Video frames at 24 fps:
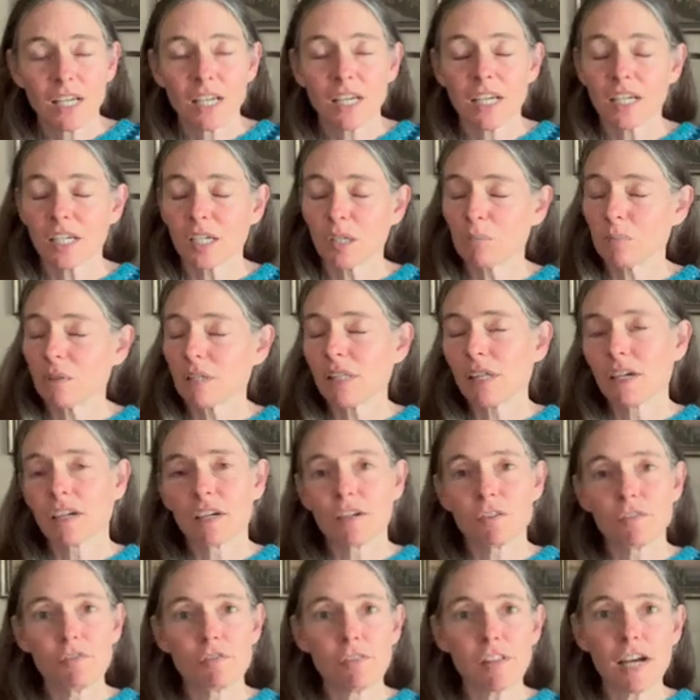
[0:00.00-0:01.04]
It could be like
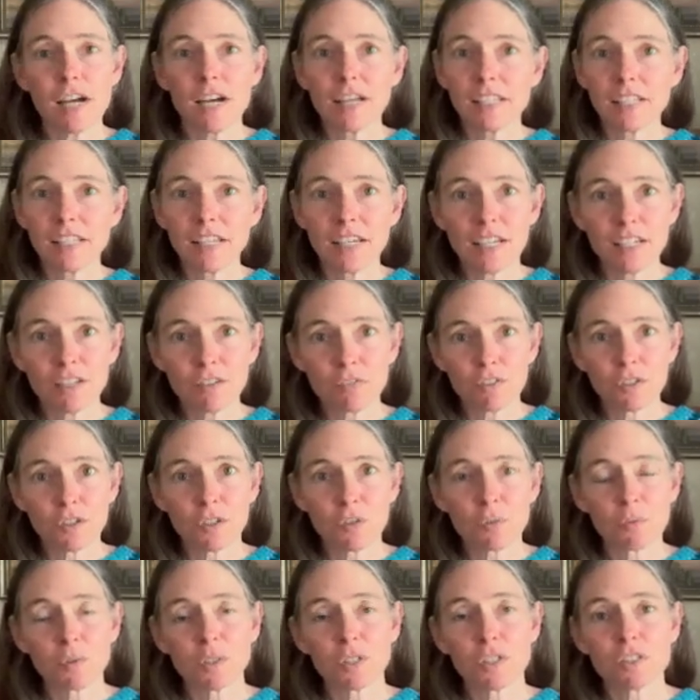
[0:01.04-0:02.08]
a flat lay if you
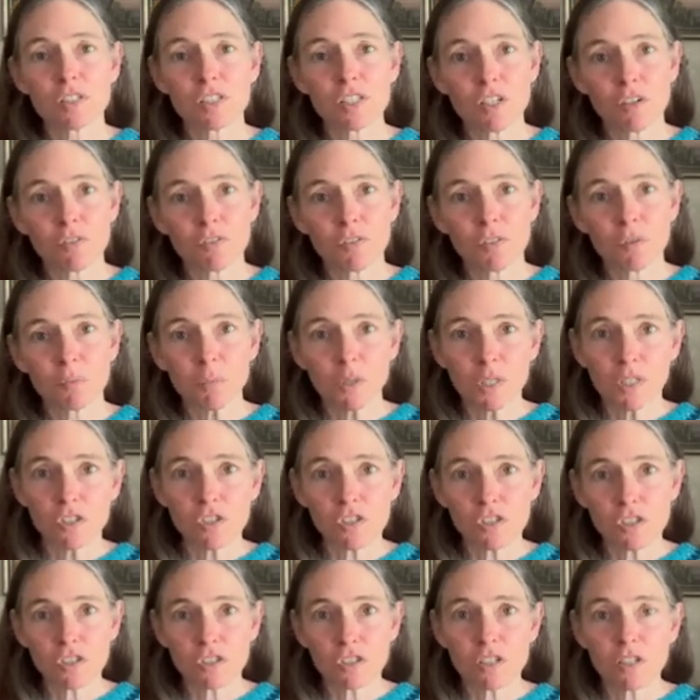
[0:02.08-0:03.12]
don't want yourself in a
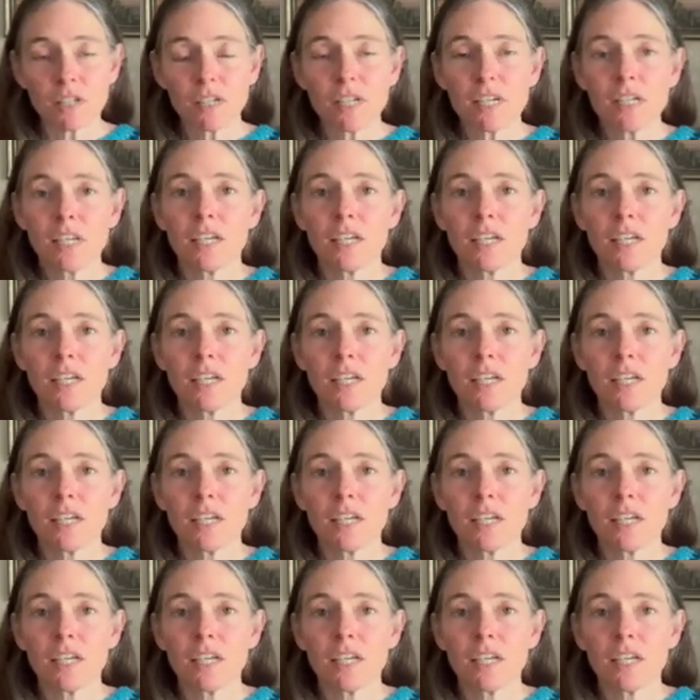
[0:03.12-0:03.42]
picture.